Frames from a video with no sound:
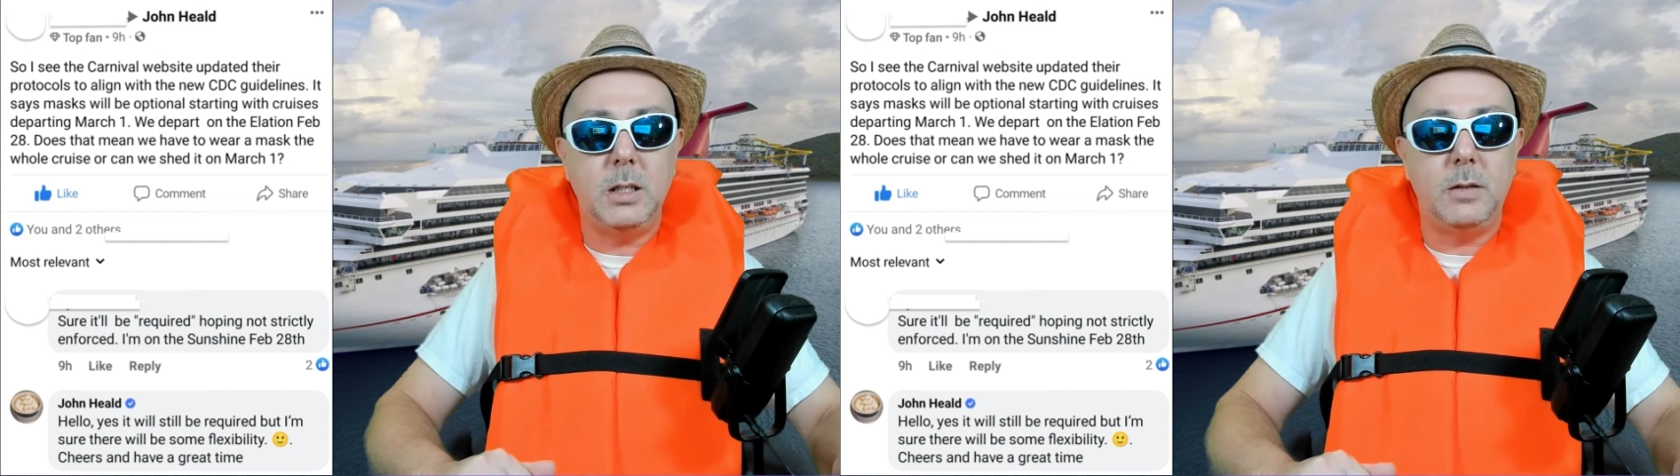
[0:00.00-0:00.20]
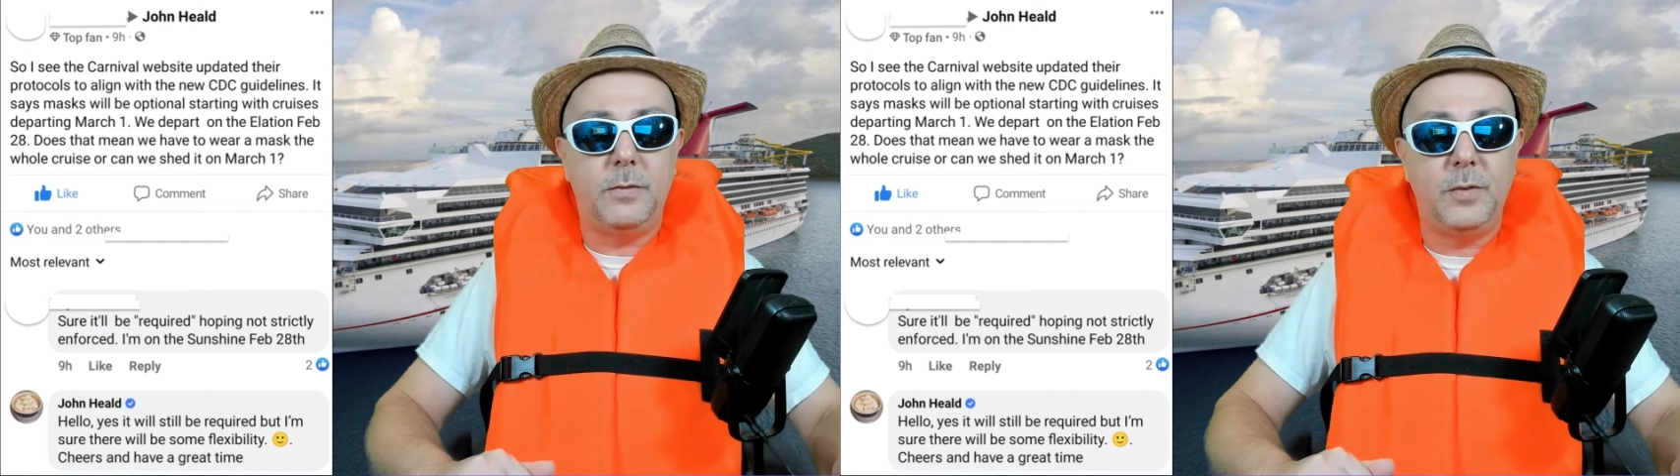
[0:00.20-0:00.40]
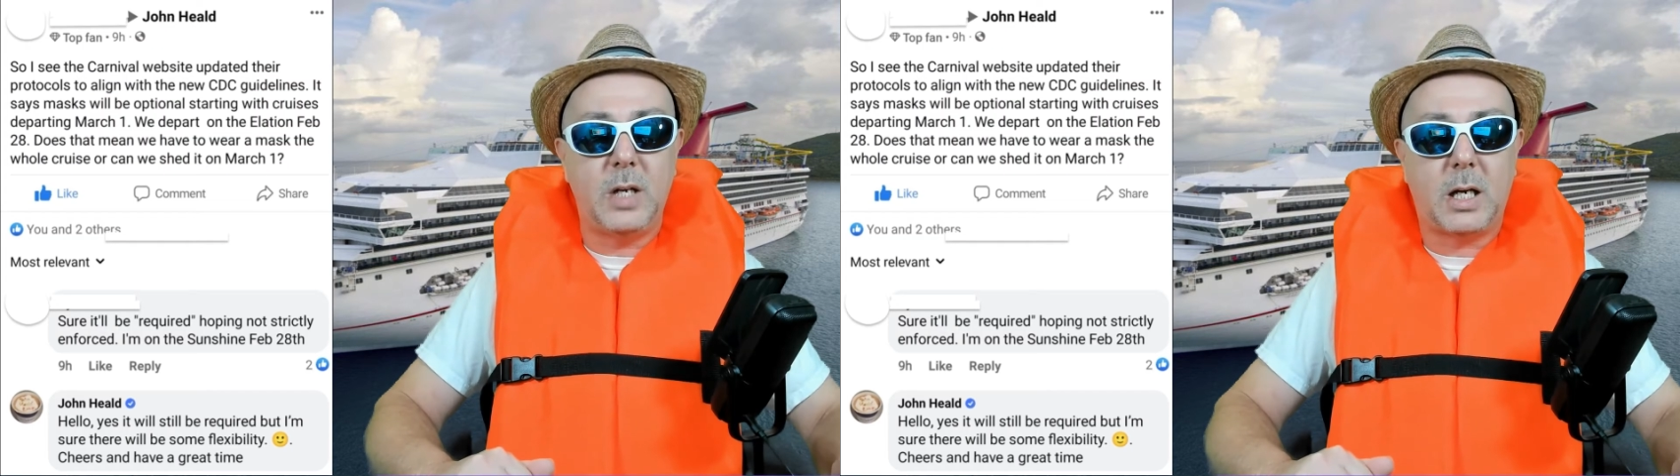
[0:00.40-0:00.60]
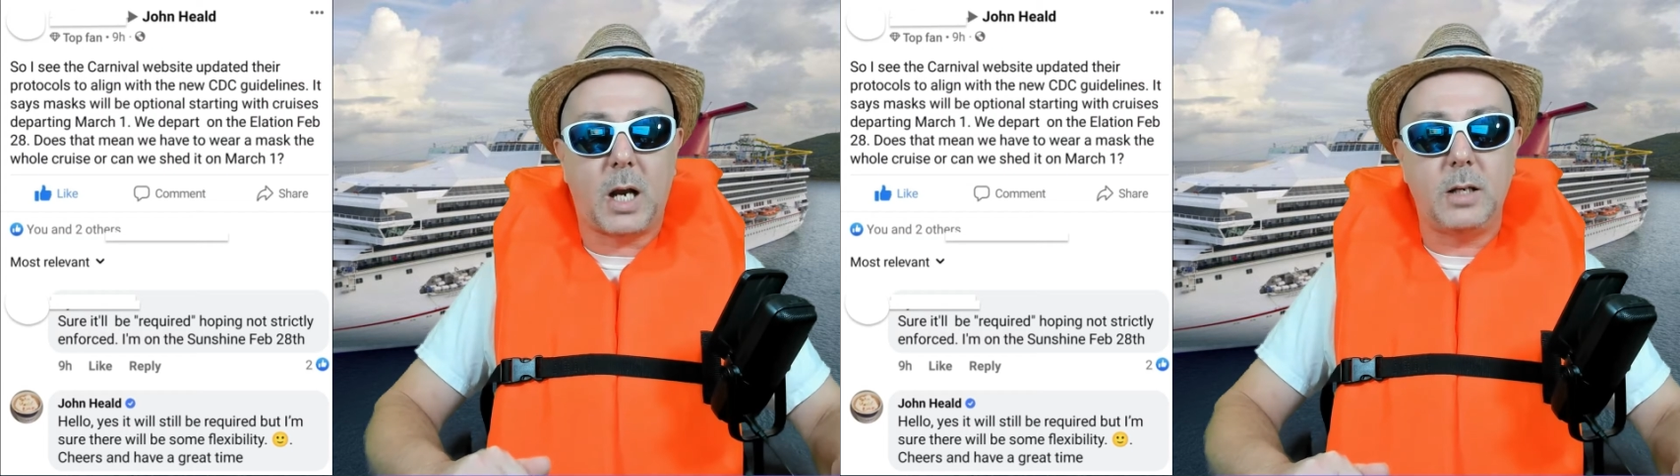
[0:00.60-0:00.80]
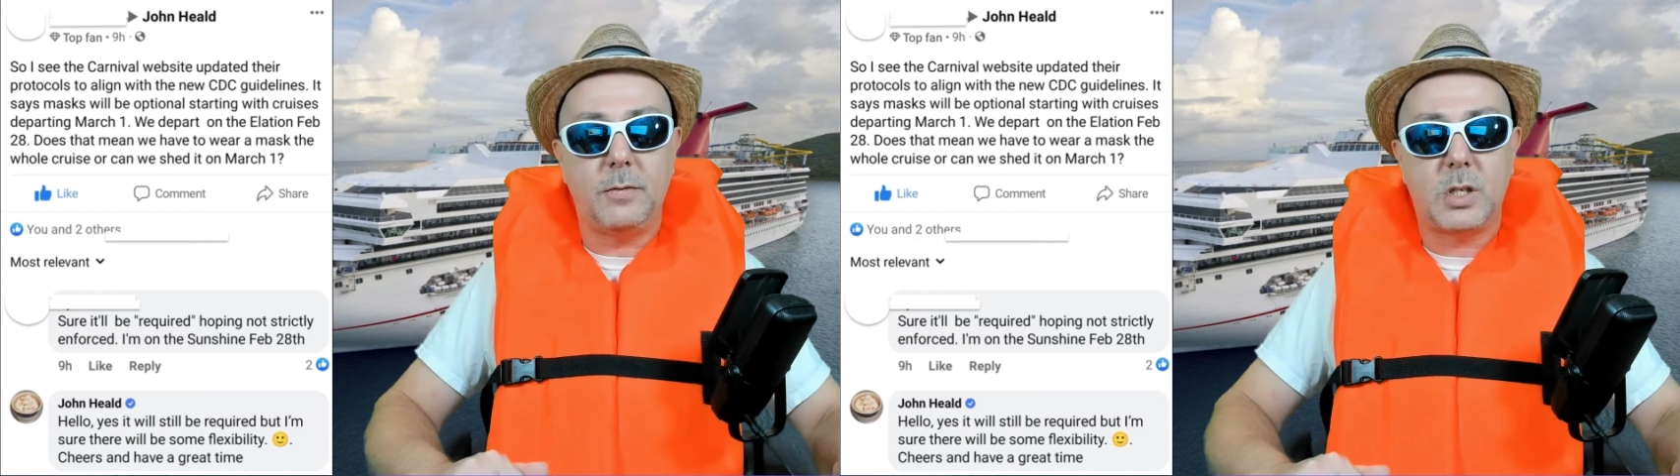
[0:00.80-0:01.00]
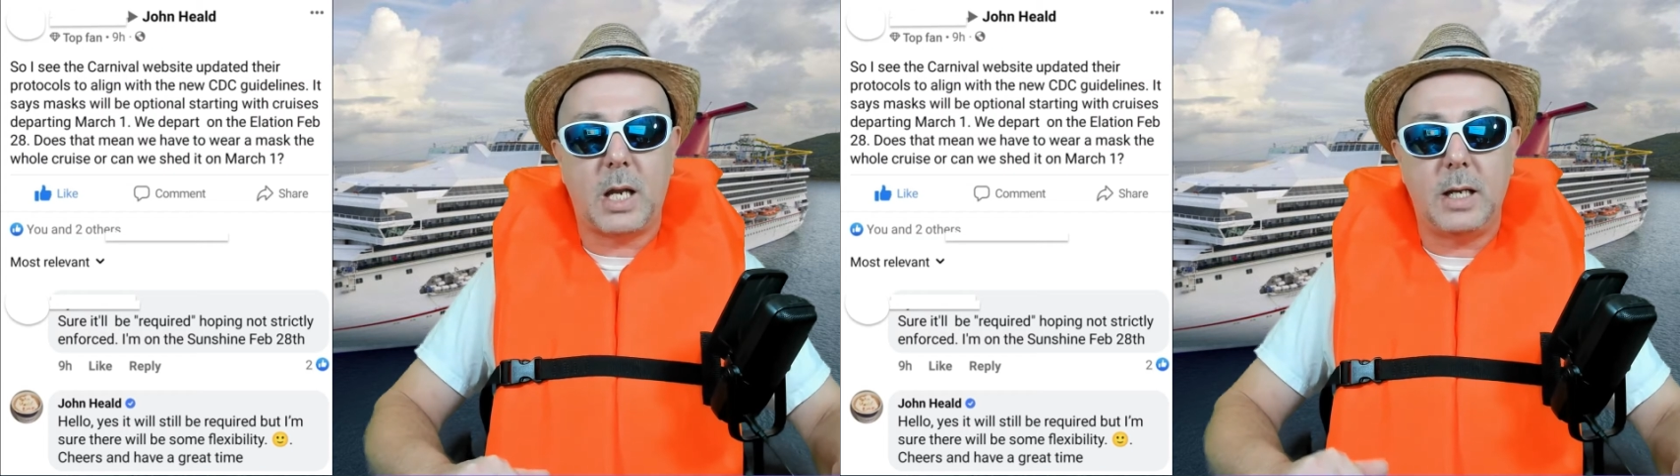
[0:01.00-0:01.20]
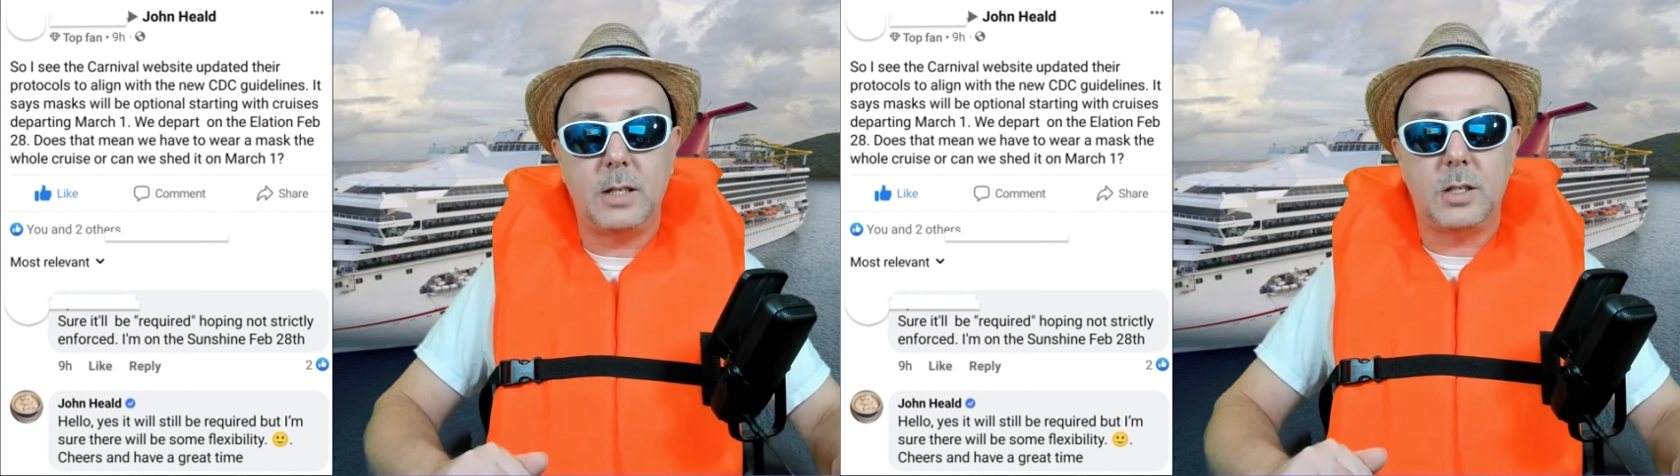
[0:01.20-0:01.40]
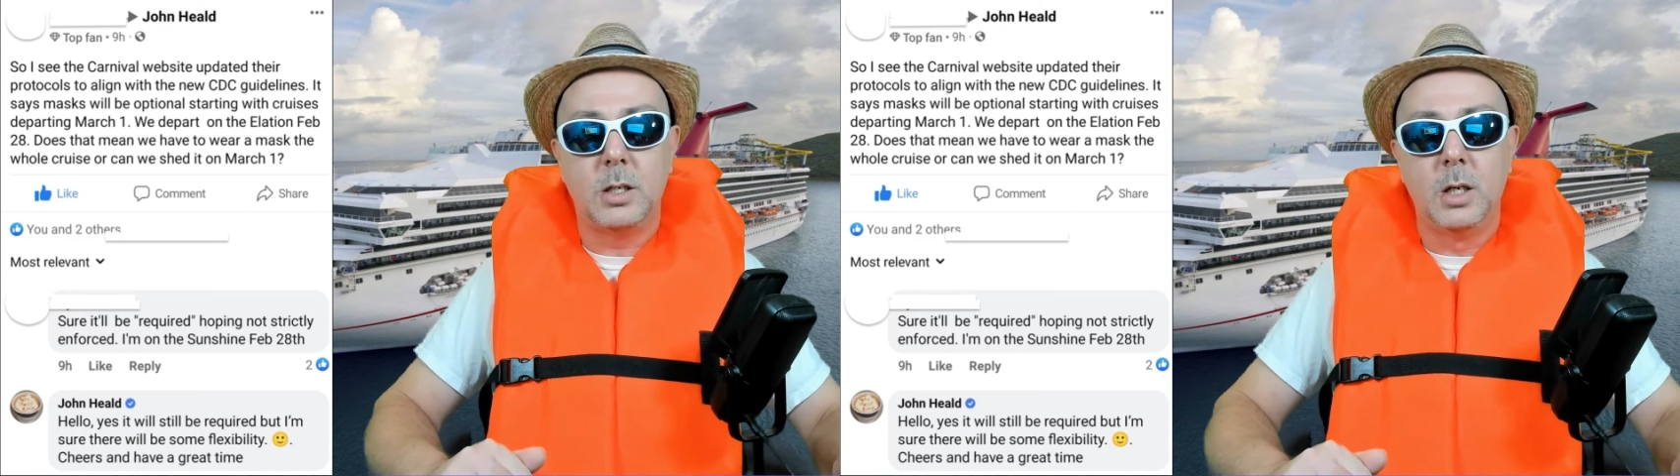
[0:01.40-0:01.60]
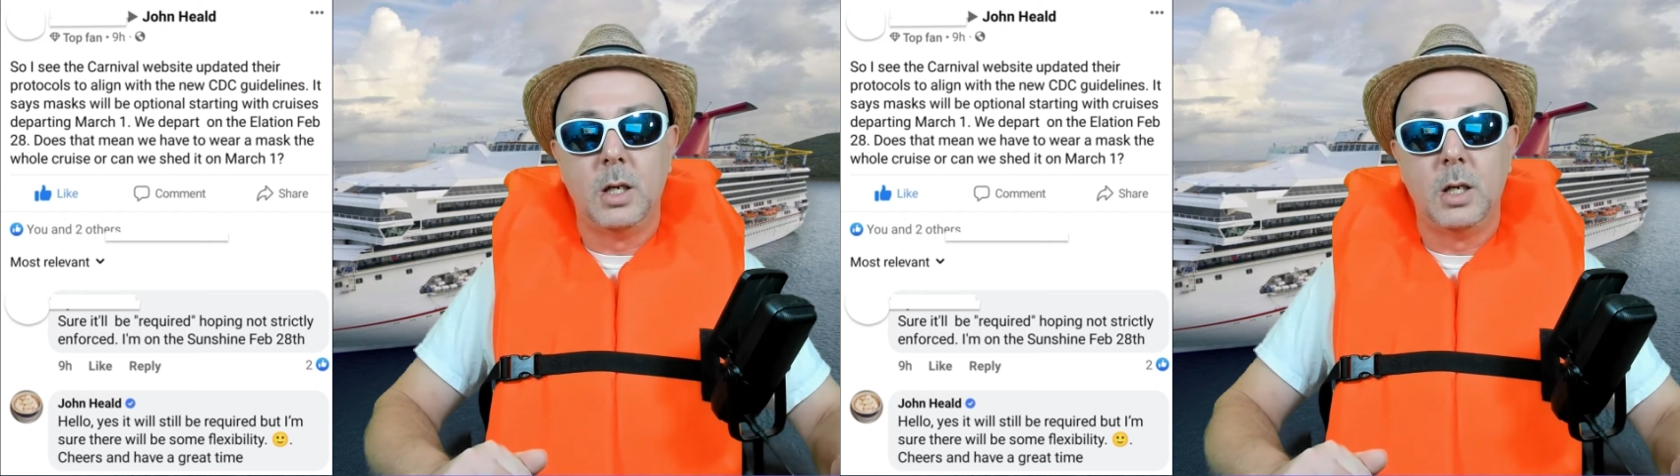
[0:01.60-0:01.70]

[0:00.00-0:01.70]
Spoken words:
of says,